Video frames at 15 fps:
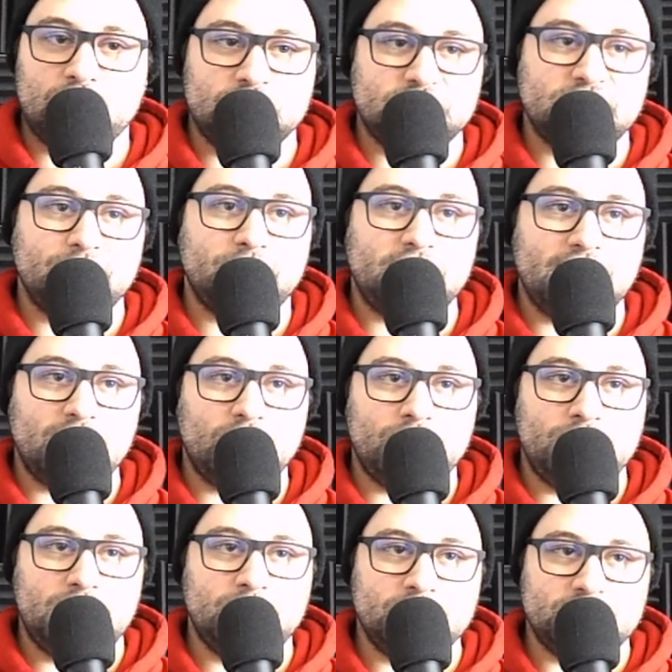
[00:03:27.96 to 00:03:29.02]
or something that would
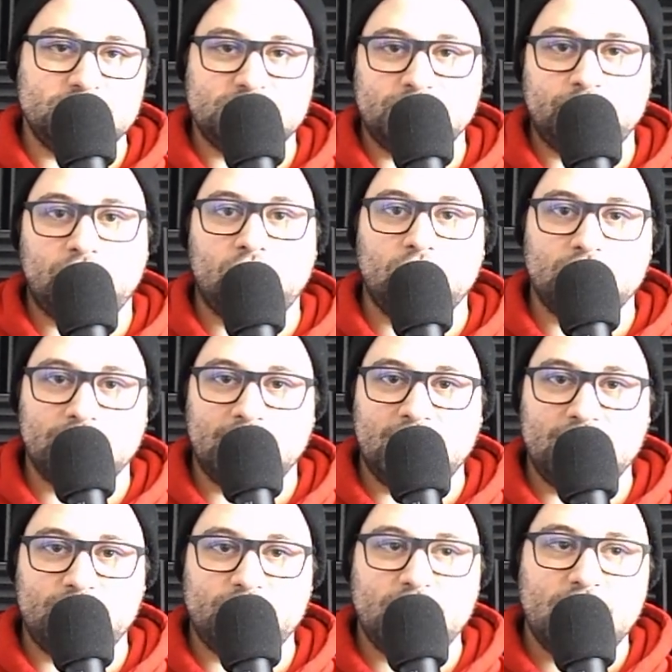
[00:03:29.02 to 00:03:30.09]
be able to support
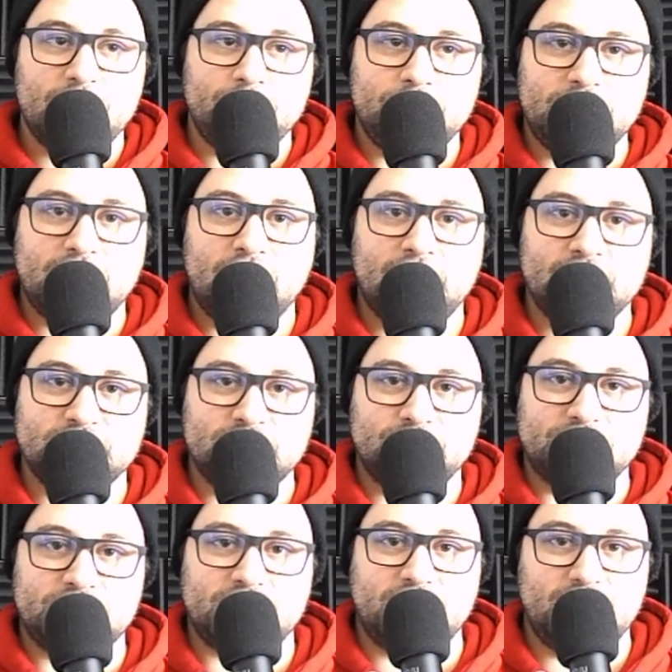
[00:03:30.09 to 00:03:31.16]
life because of
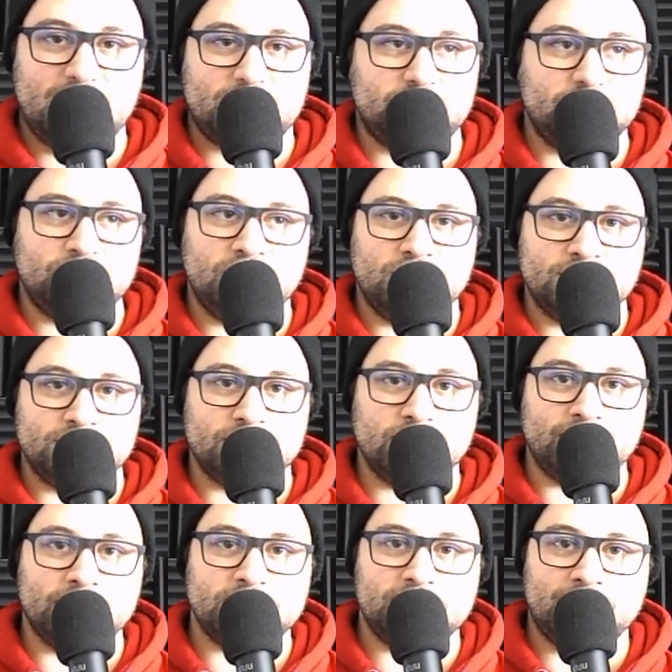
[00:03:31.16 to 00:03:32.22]
its connection to the
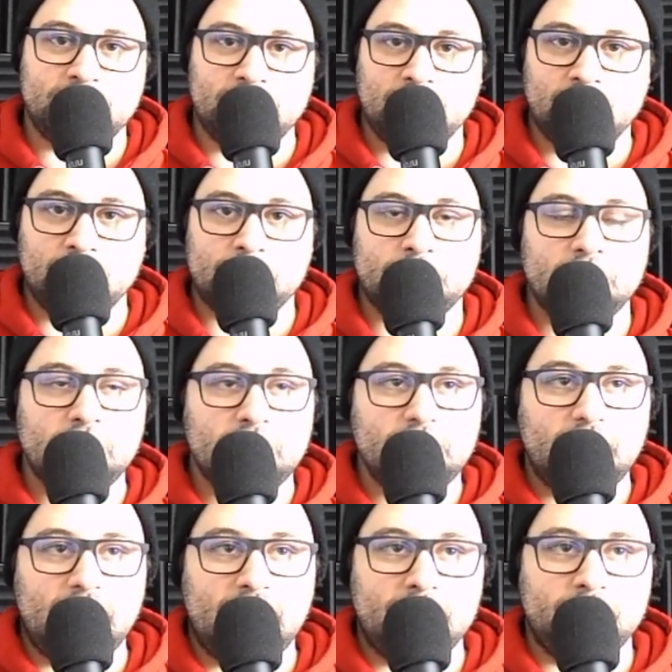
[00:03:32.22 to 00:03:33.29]
surface of the earth,
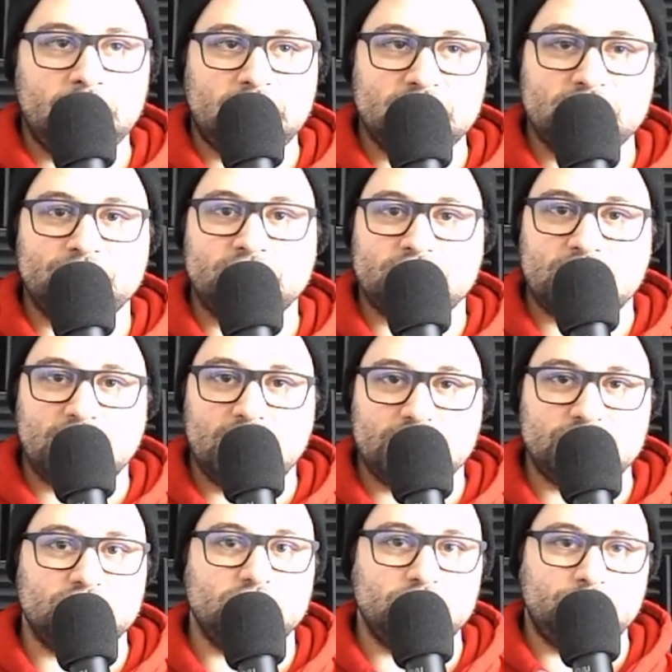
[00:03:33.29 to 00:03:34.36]
and because of its
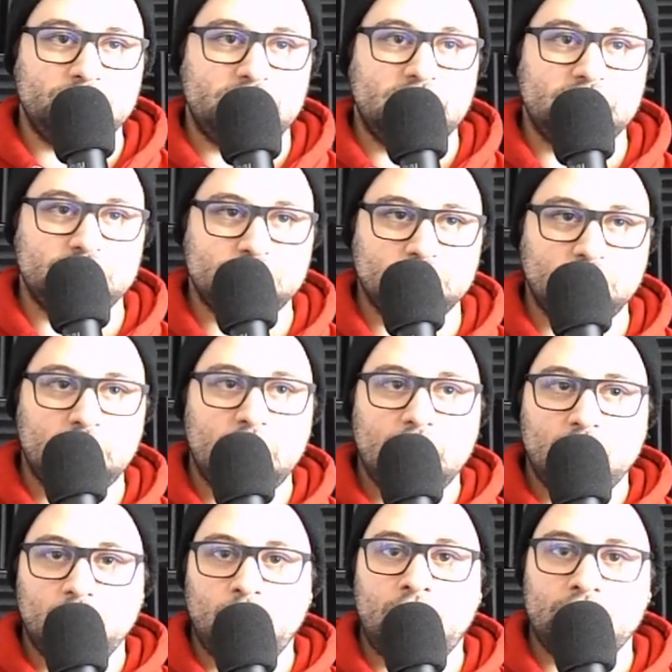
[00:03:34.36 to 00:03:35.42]
connection to potential
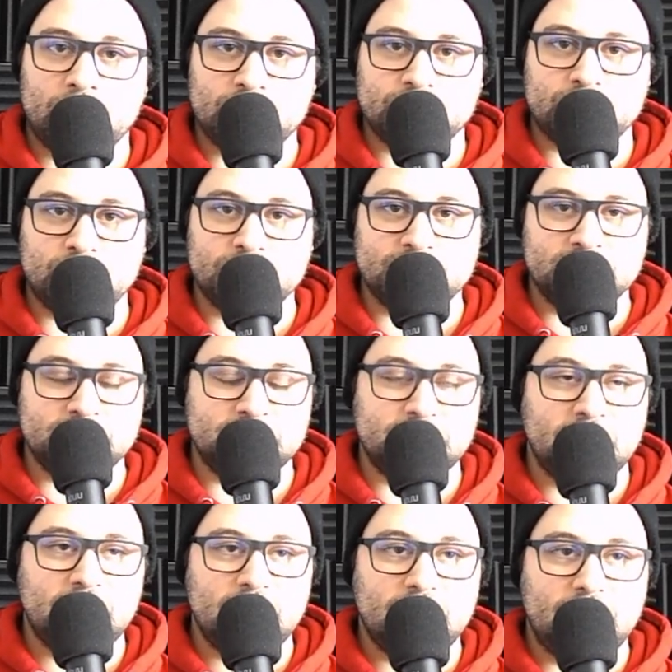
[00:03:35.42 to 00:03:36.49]
water sources
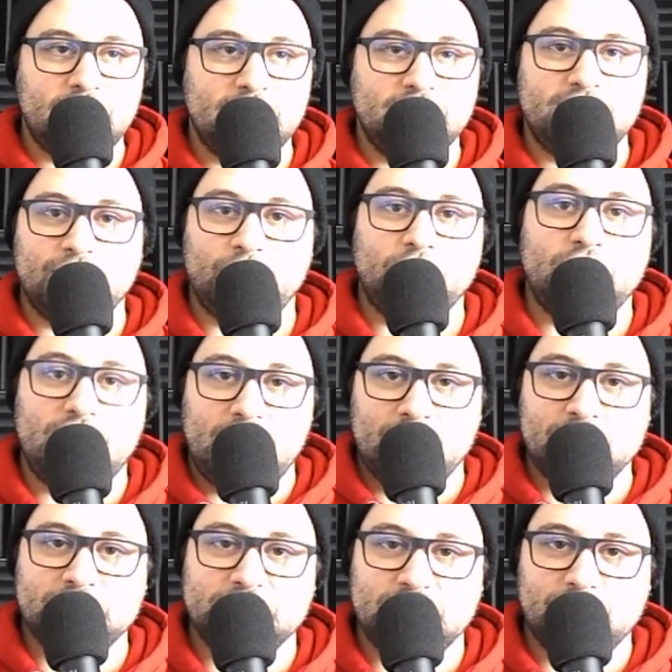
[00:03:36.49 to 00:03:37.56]
in different
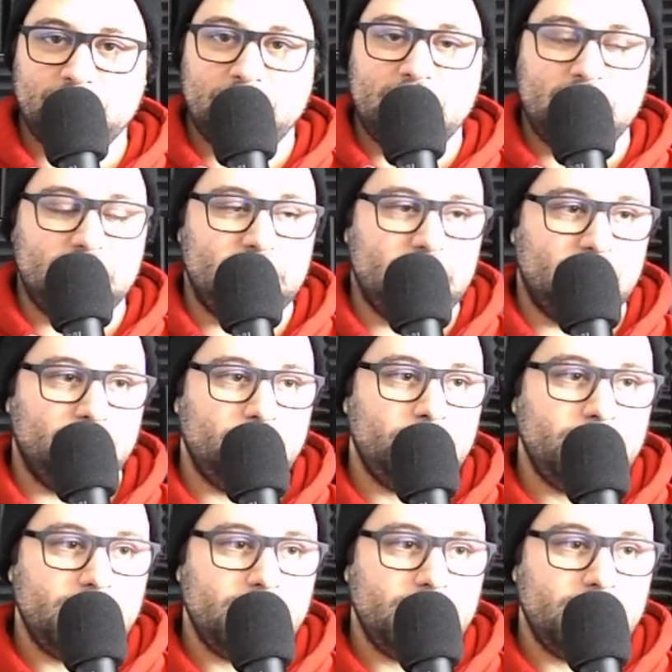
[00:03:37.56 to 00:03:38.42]
areas of the planet. Now,